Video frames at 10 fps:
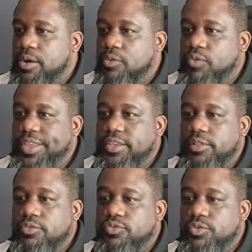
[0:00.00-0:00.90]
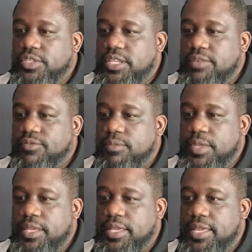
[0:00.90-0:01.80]
regular routine for
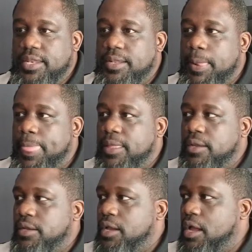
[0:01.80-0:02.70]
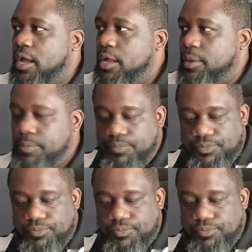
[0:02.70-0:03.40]
me again. Um,